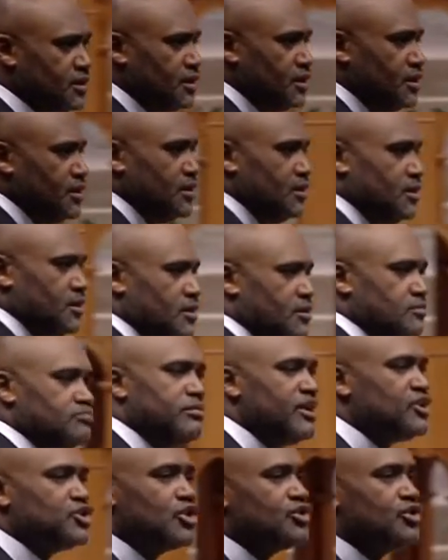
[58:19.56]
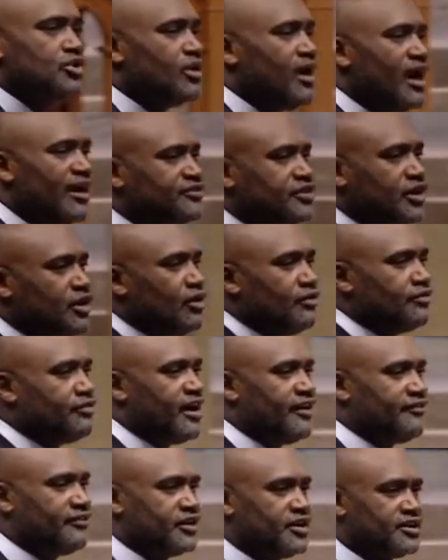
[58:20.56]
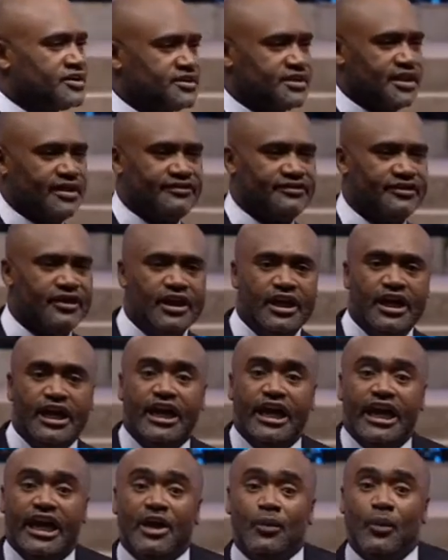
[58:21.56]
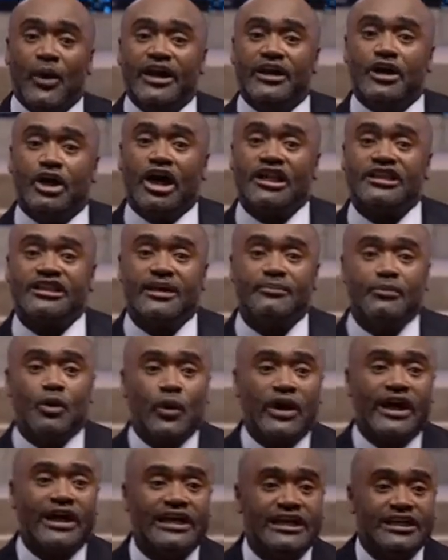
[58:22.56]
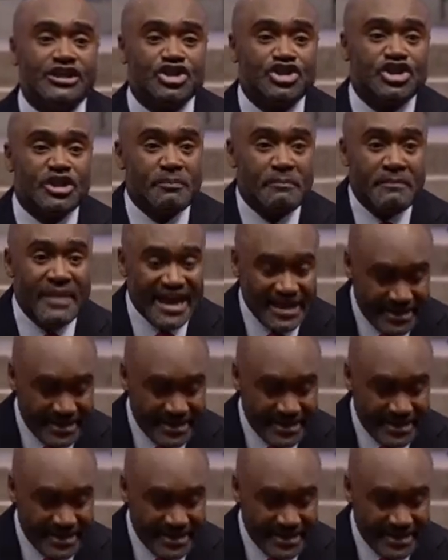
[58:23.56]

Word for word: Make sure you don't have to go far for your stuff. He went, got them quickly. She made them